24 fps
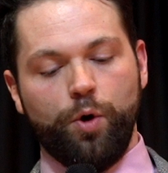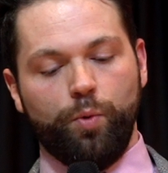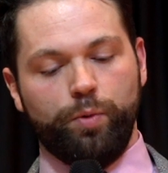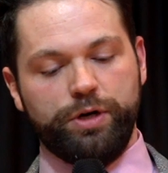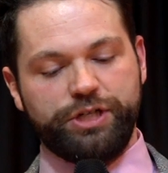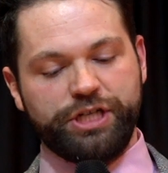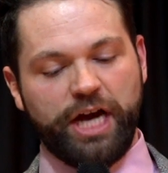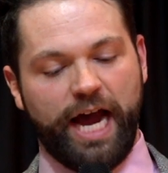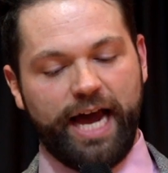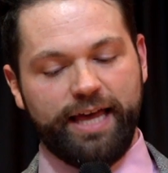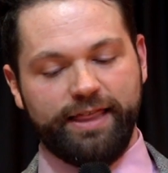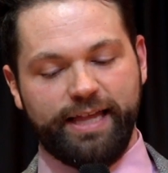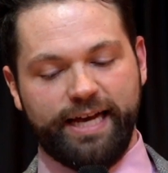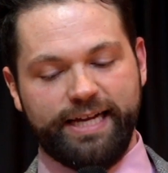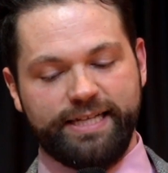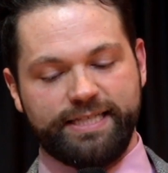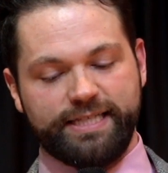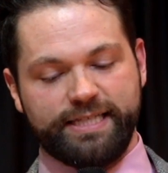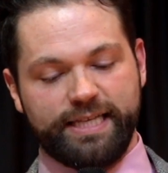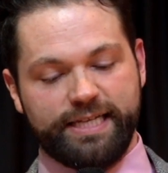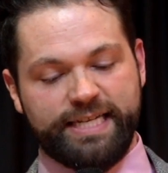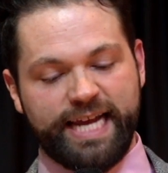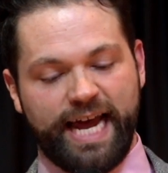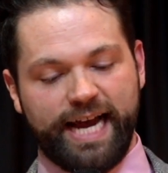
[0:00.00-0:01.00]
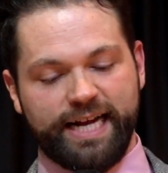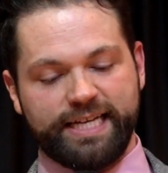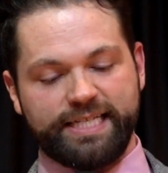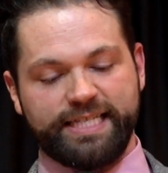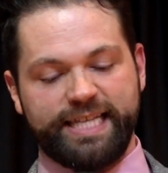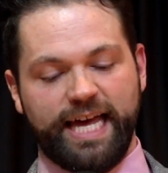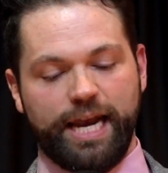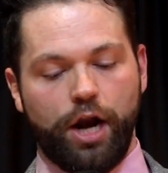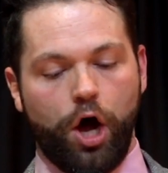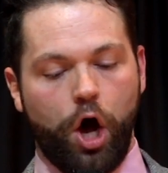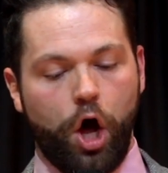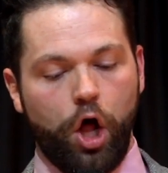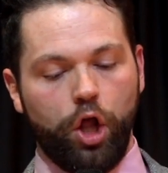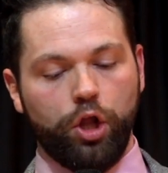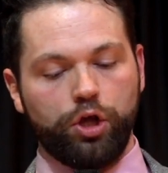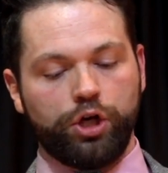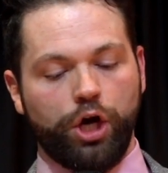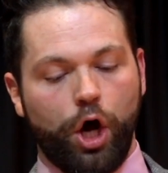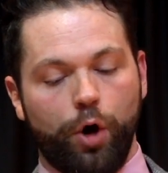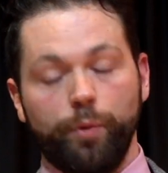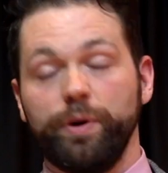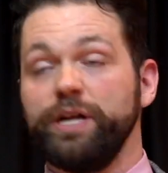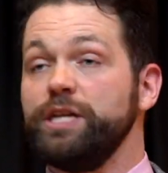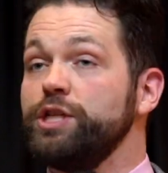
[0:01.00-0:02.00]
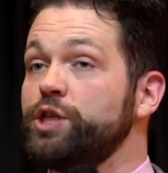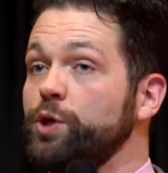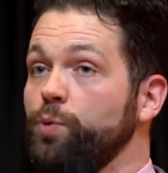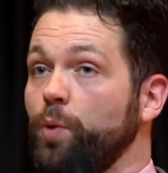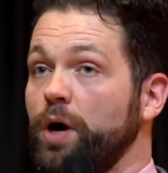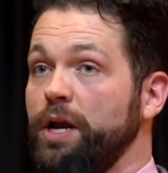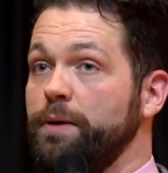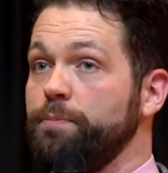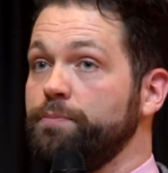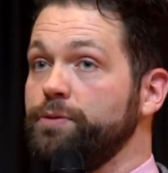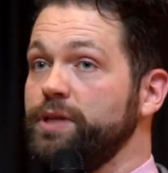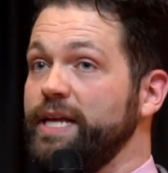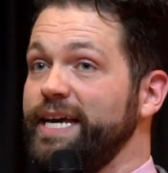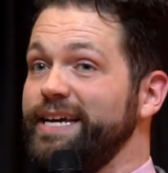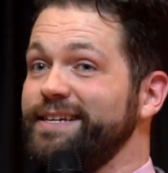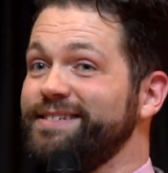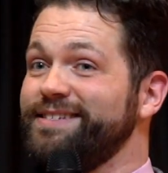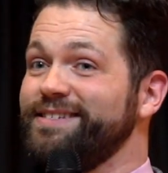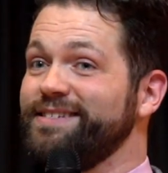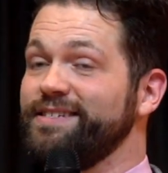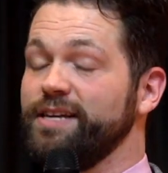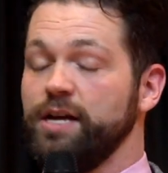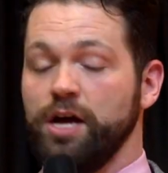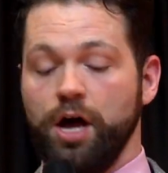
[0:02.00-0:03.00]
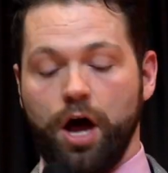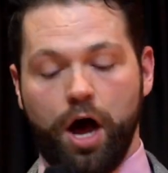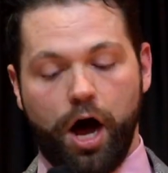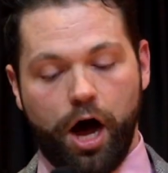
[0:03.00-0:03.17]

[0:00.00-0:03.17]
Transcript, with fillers: which highlights the text that all go into one place,